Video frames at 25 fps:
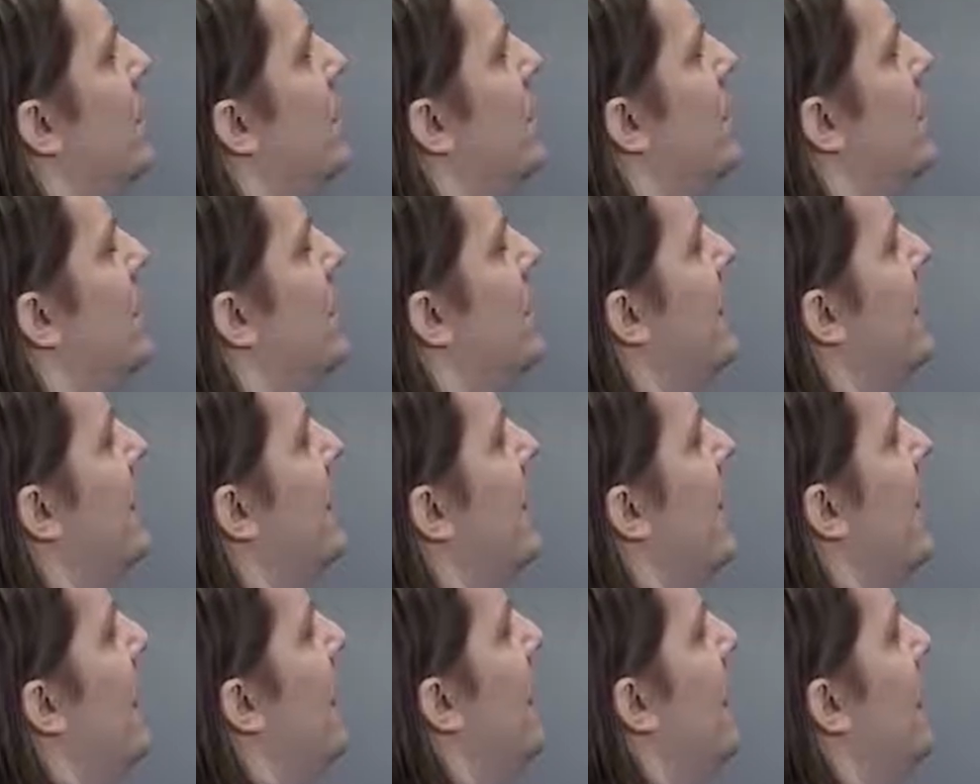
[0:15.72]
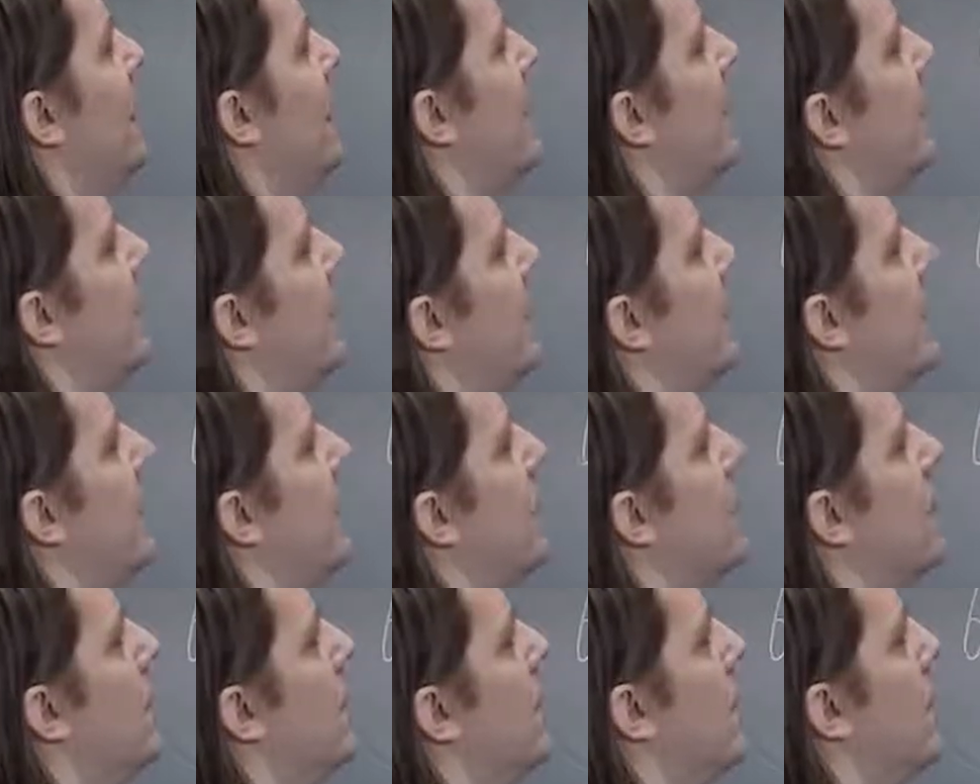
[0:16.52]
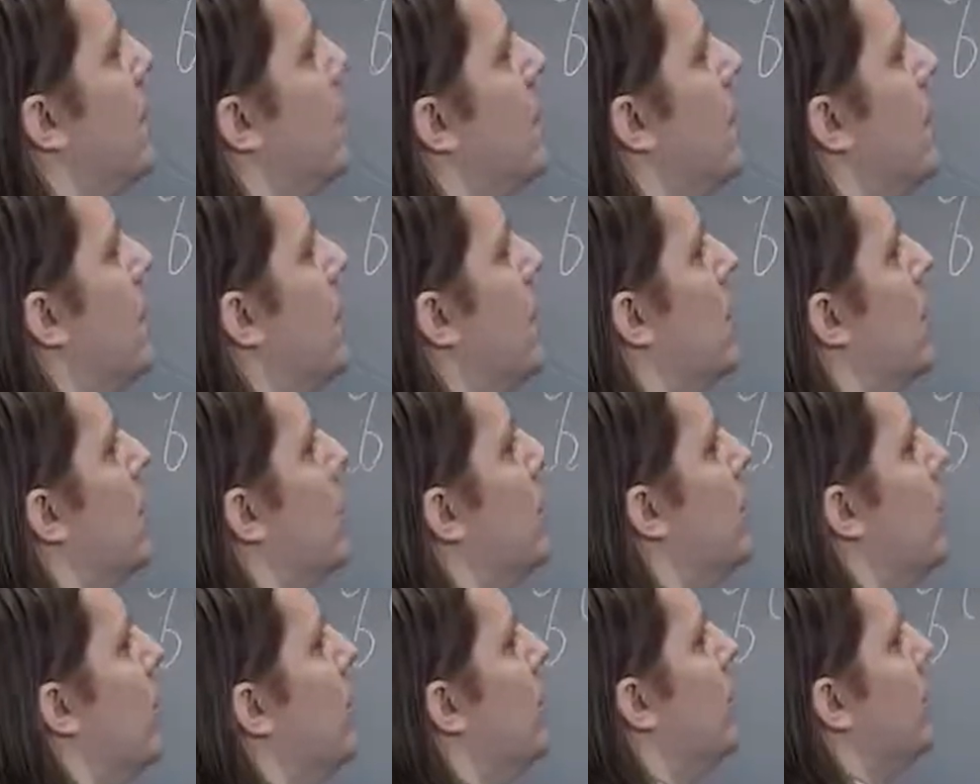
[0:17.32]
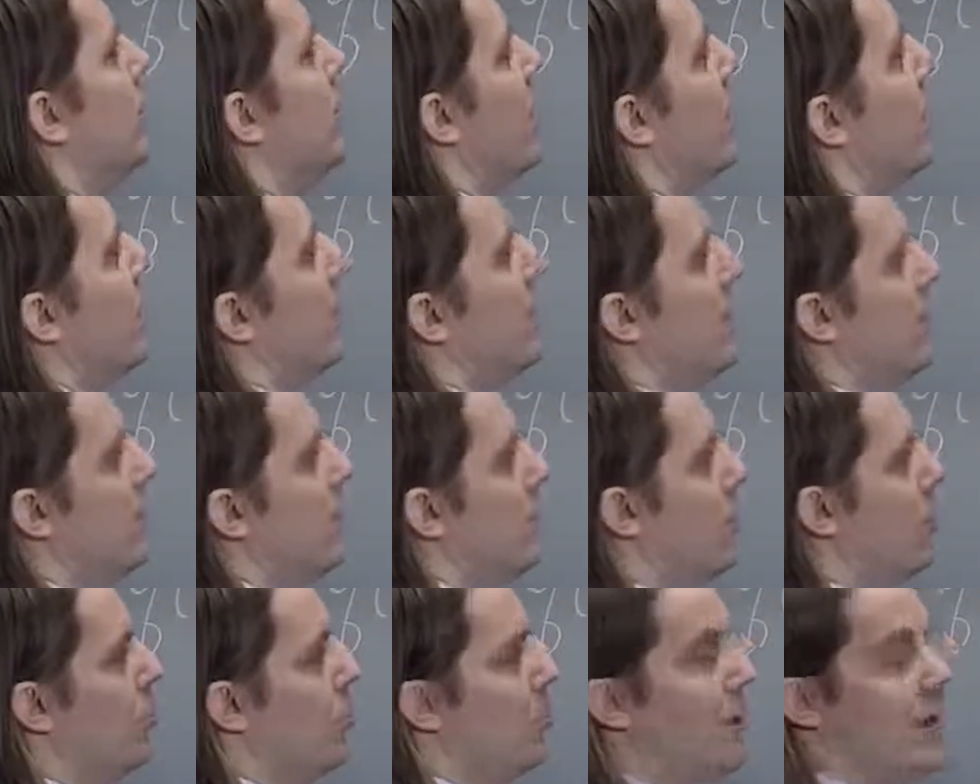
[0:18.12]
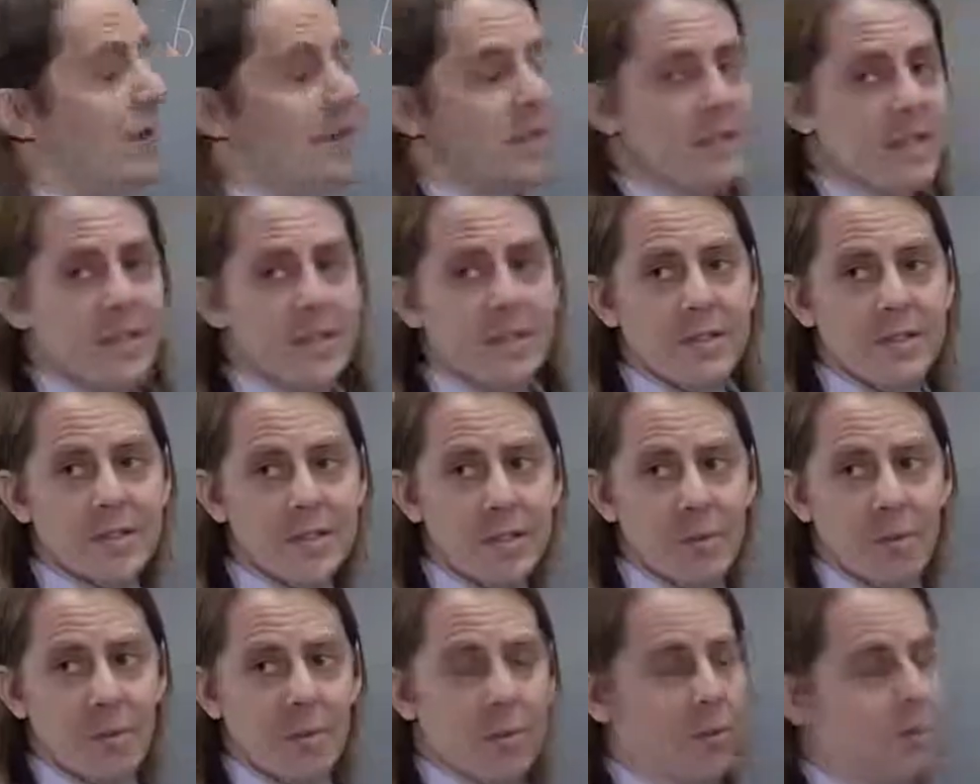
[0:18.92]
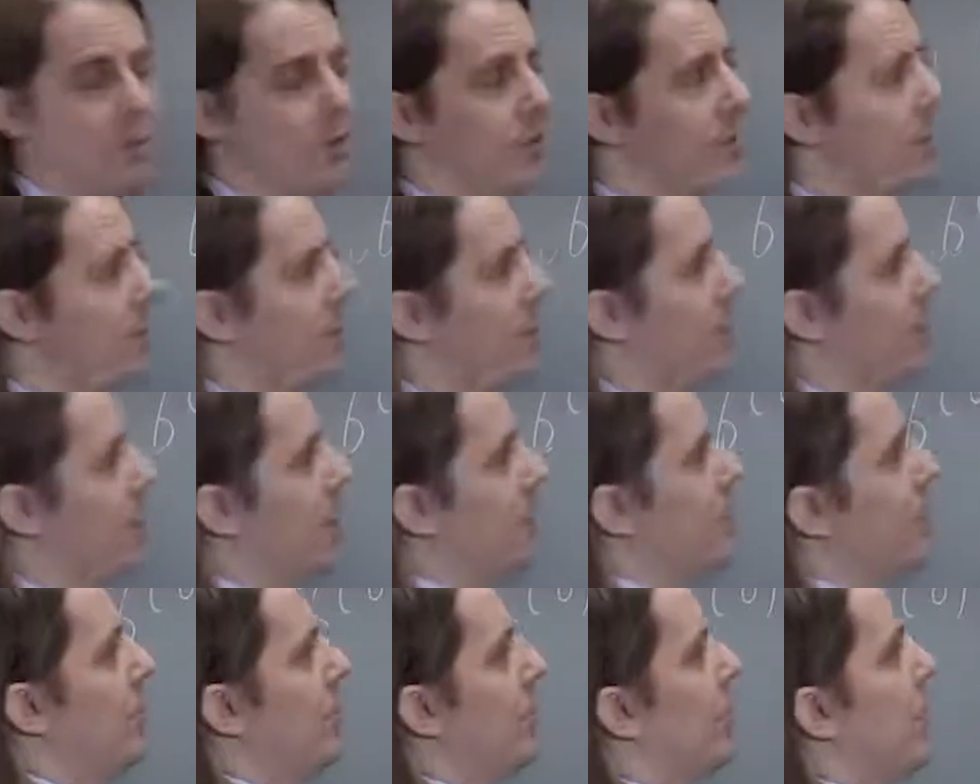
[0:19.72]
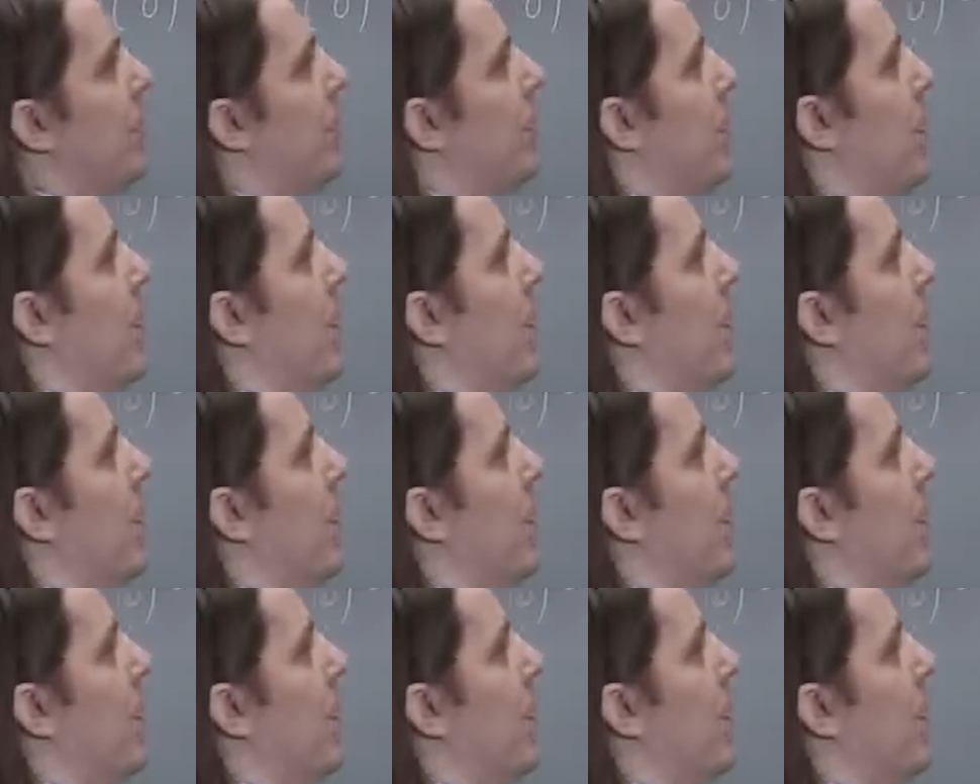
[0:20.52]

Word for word: be A cosine omega t is 0, this is at time 0,